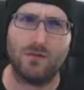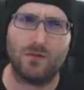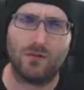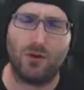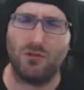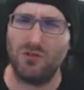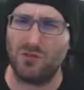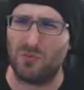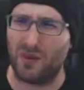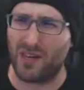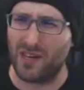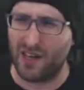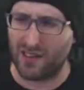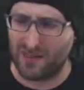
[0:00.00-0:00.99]
Costa
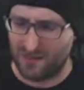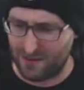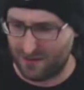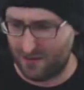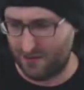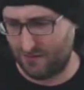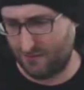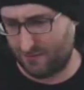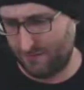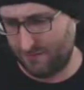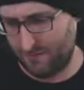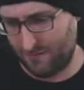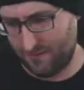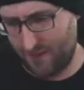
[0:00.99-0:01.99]
Rica, I think.
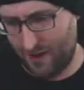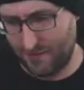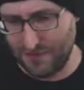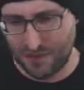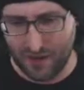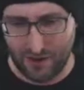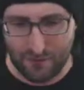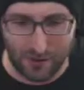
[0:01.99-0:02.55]
I've